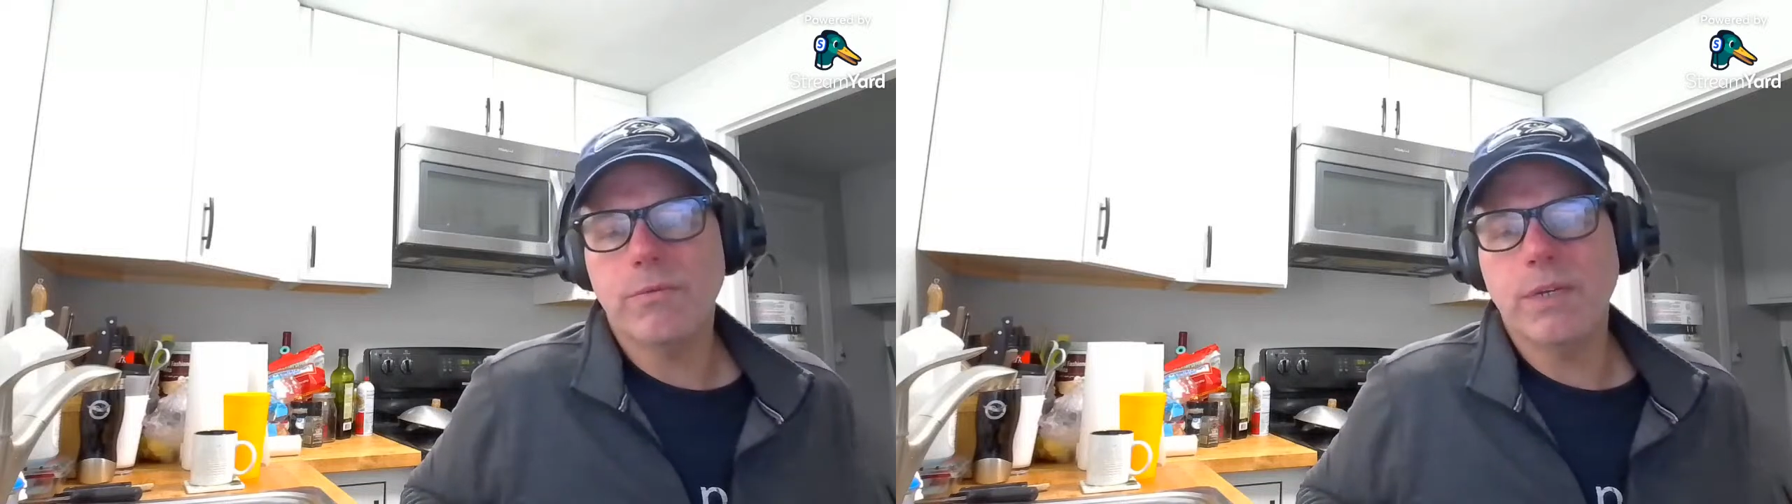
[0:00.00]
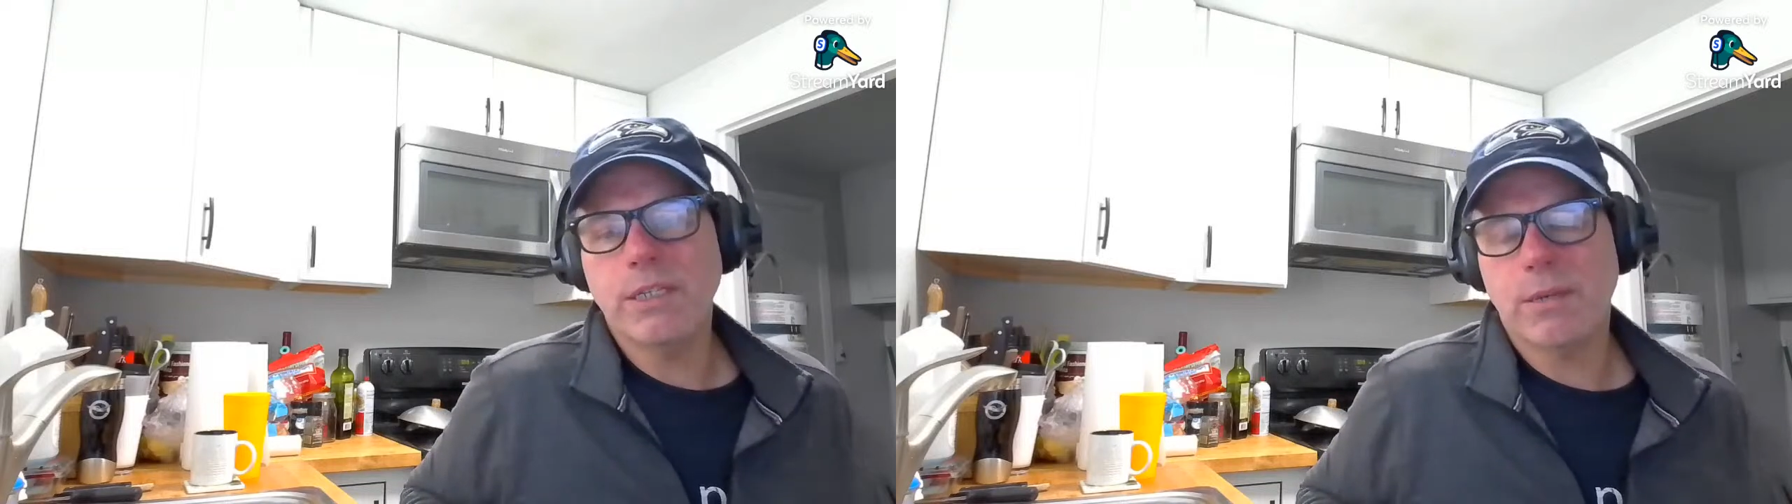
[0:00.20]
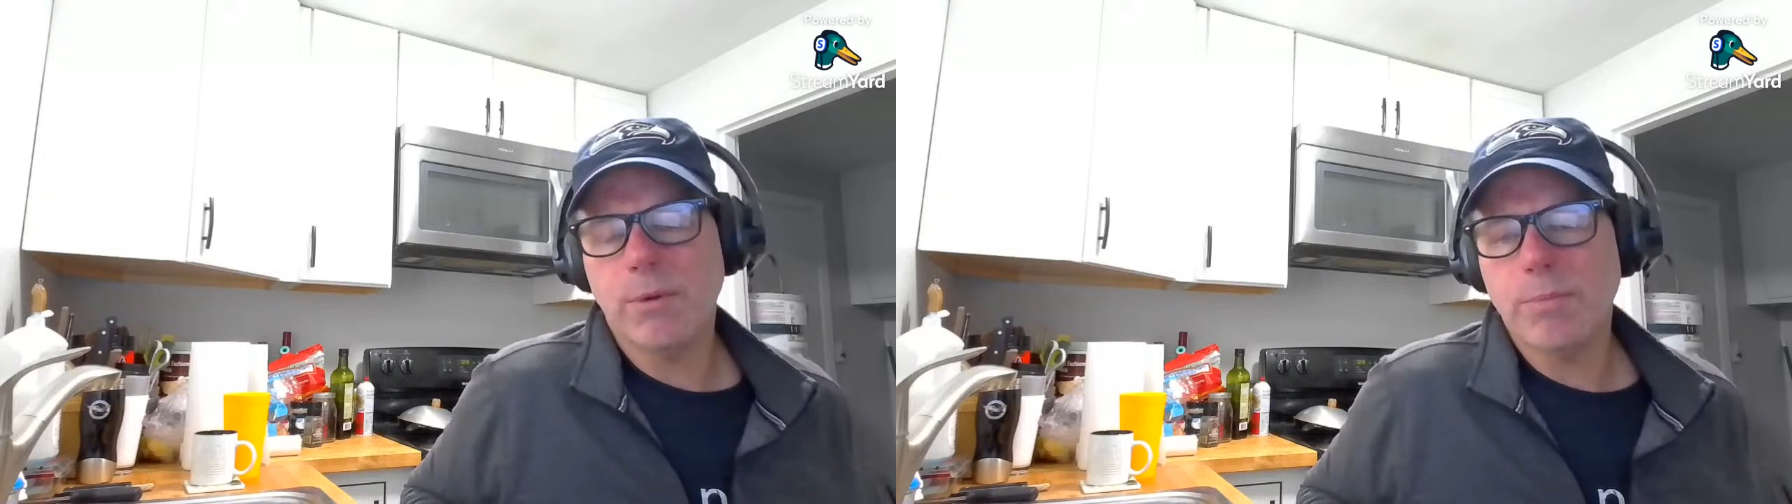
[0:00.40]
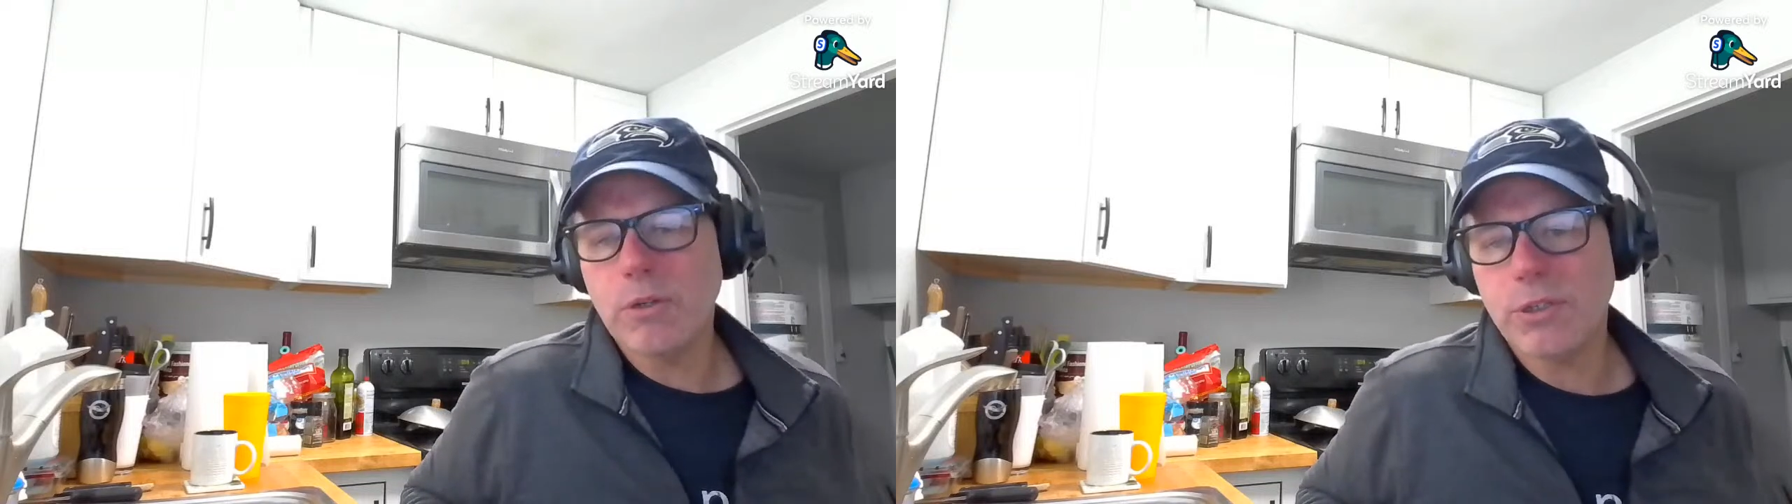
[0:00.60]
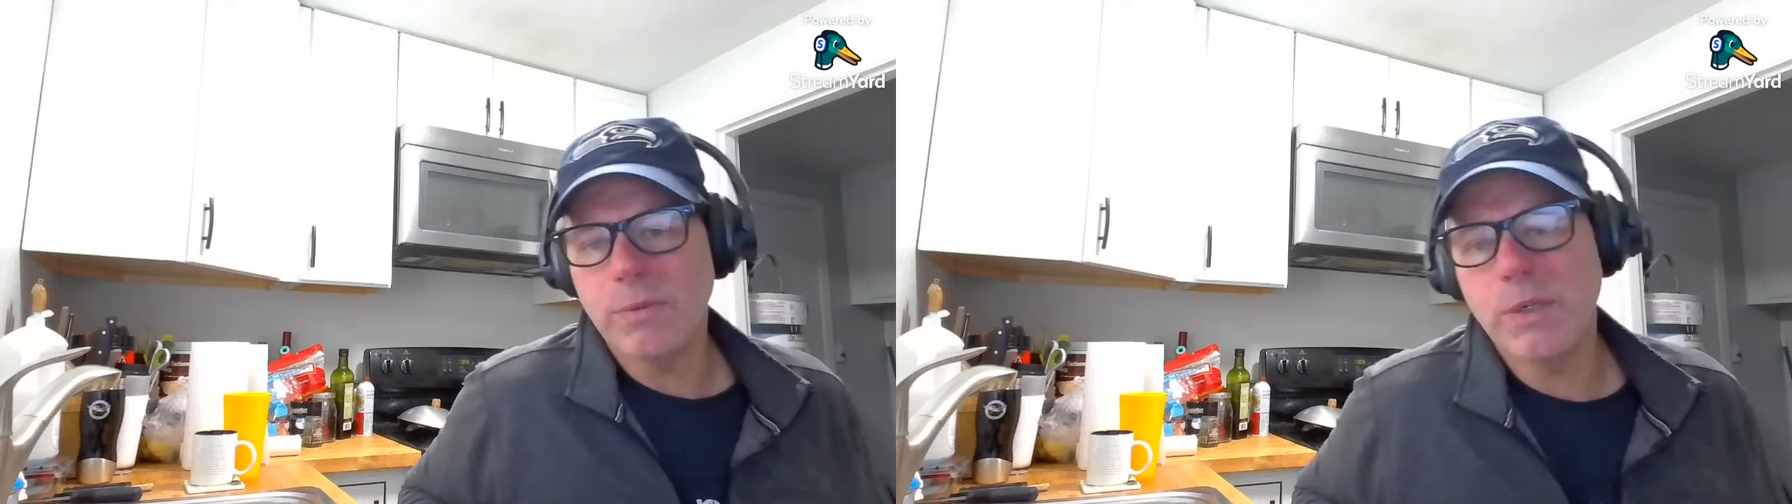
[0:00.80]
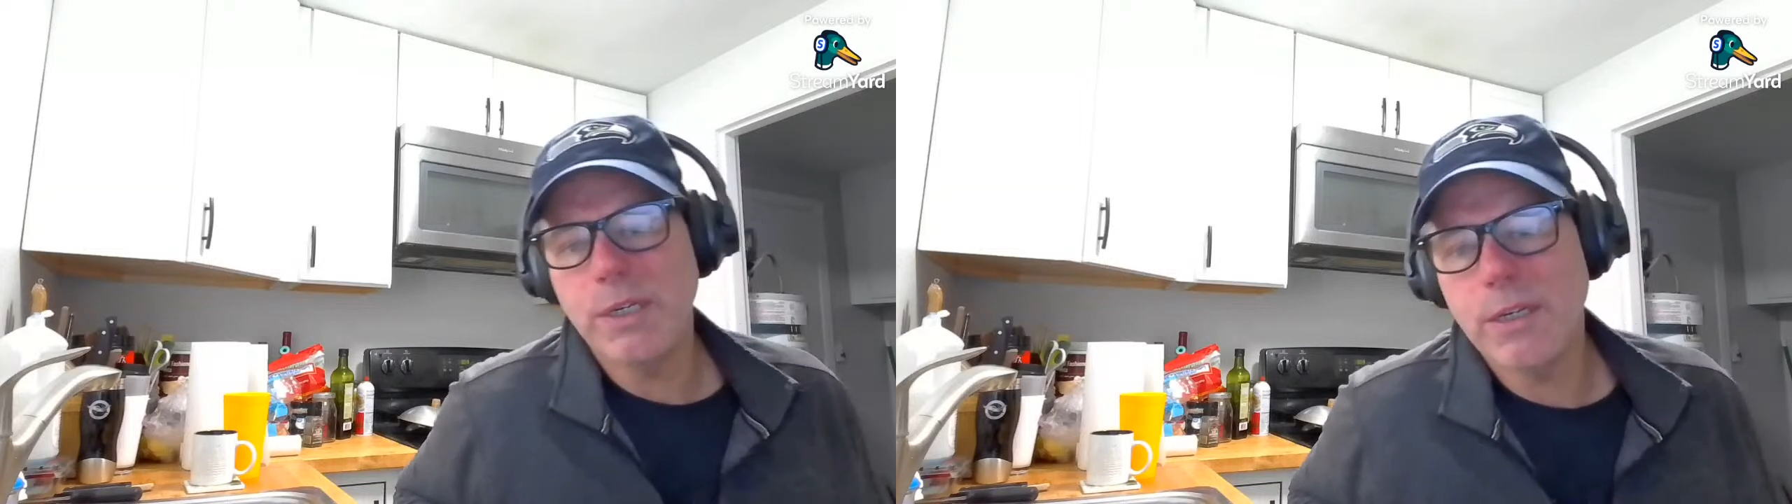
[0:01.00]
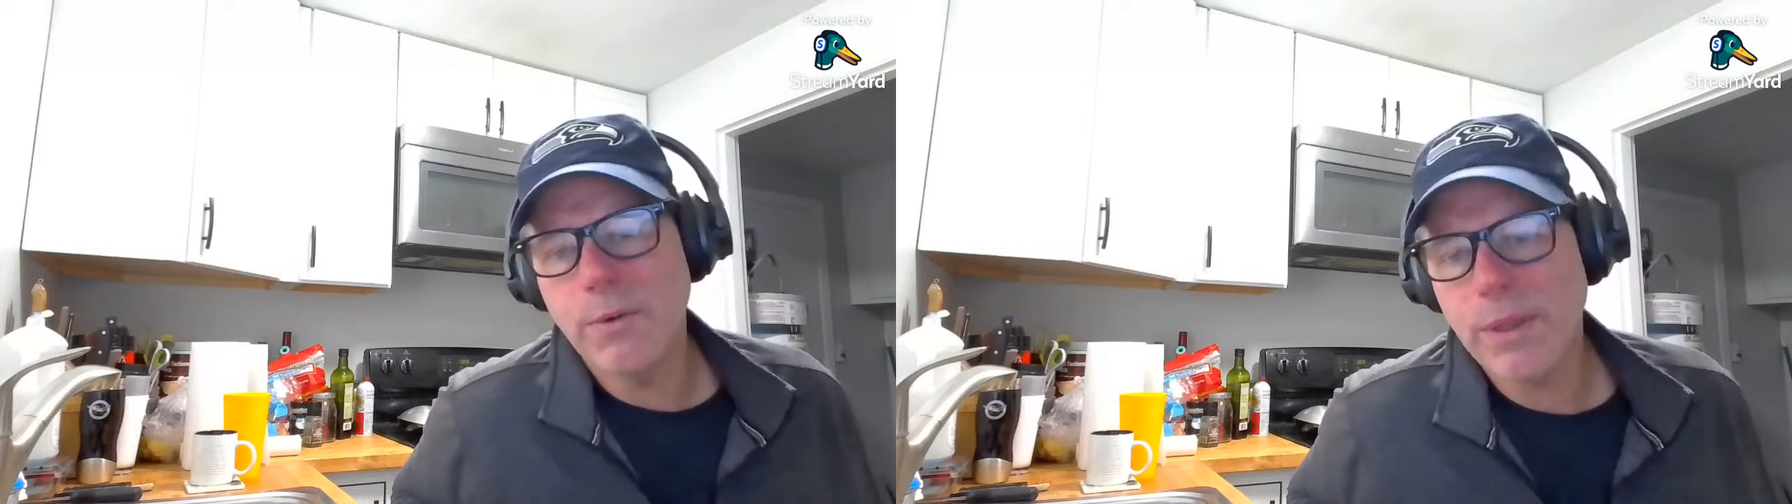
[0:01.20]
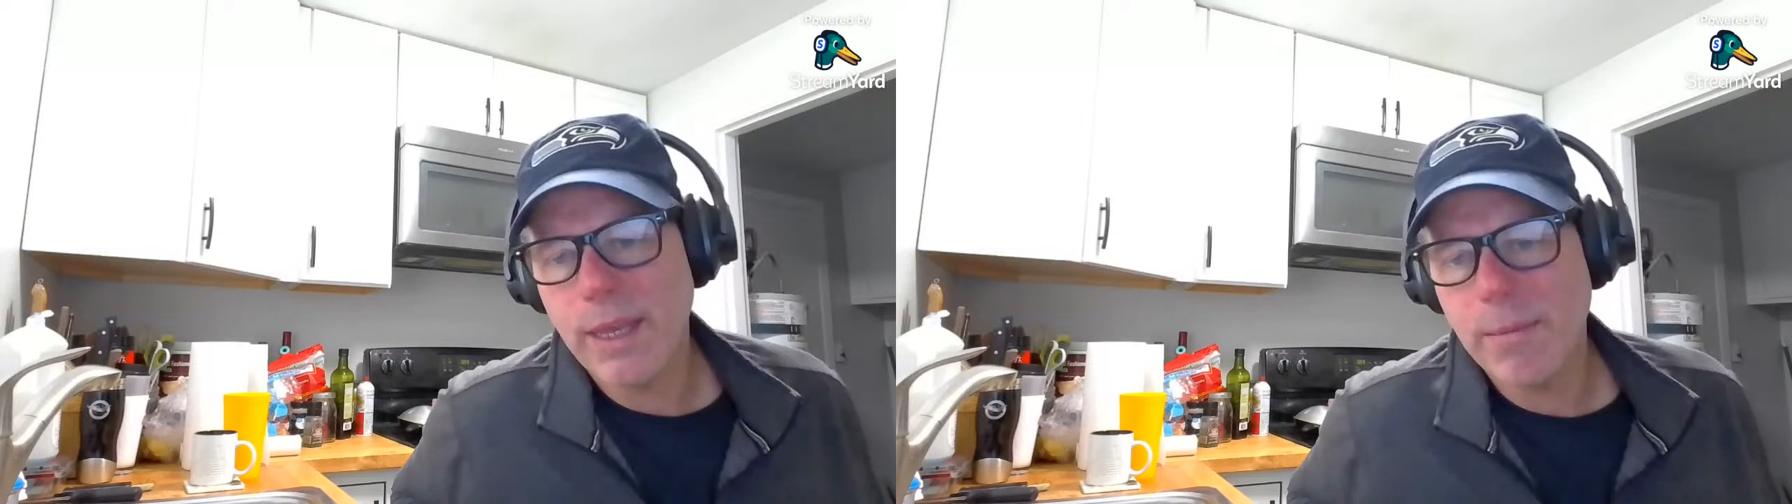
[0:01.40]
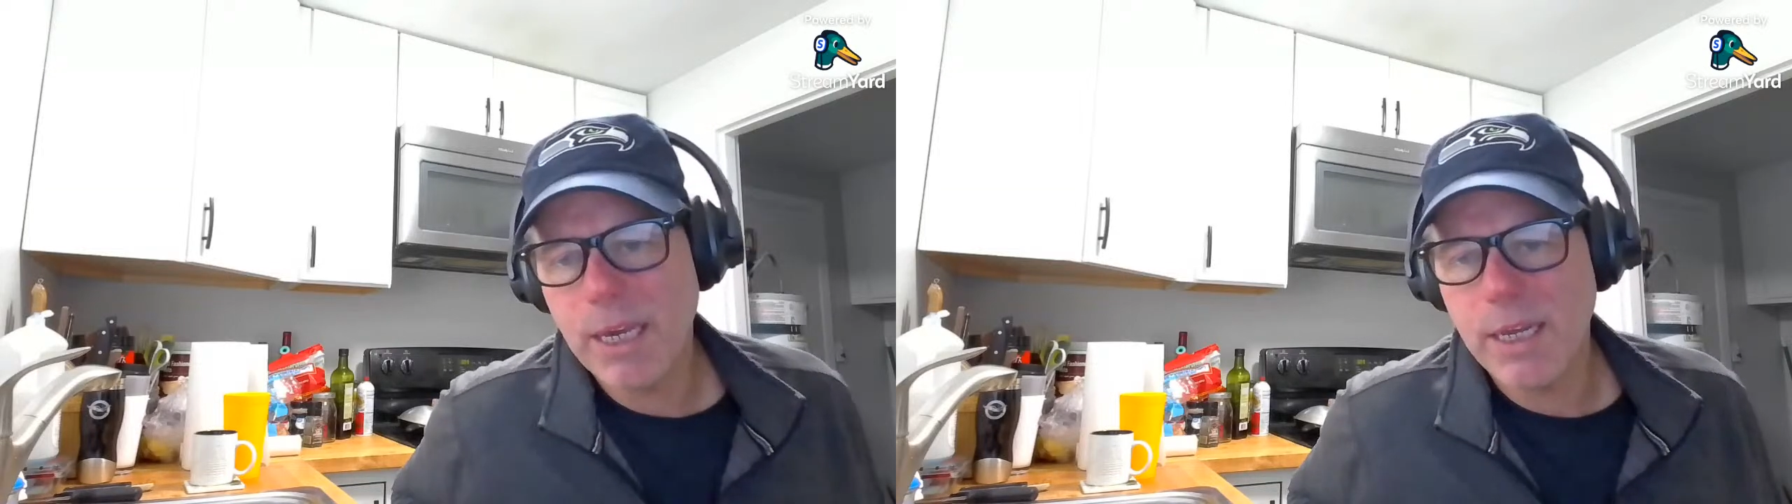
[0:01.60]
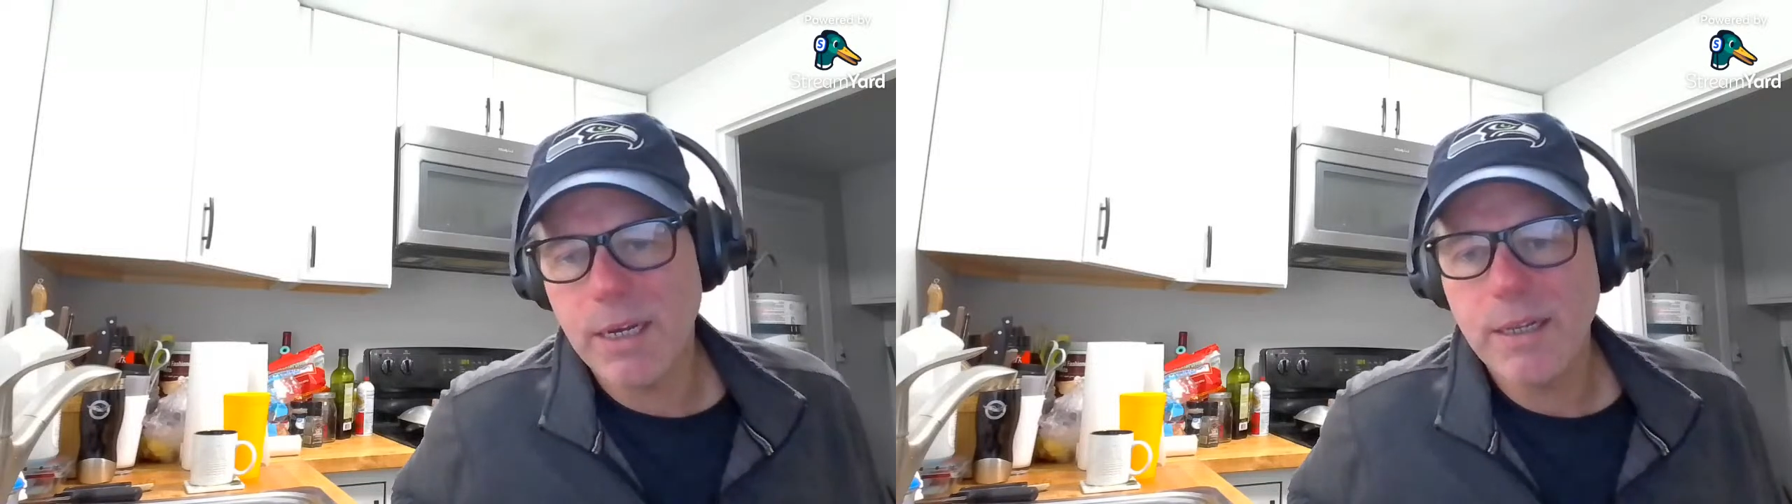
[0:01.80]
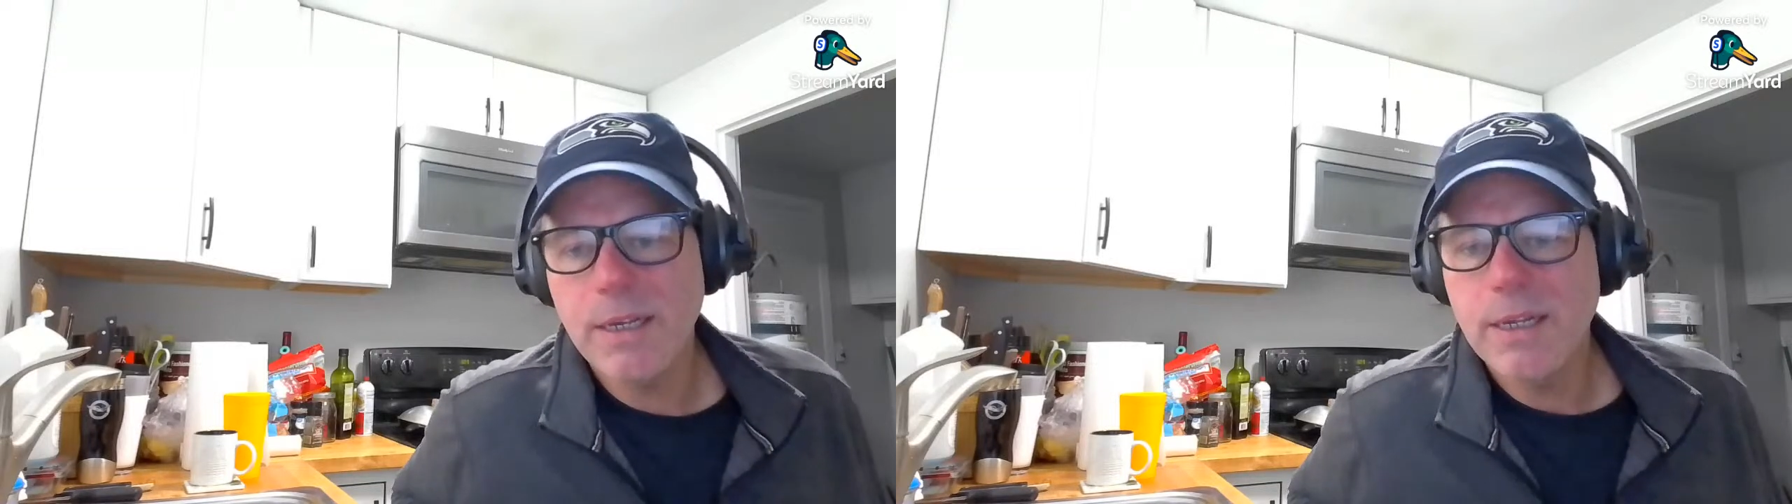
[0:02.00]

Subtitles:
reasonable person wouldn't know what they mean.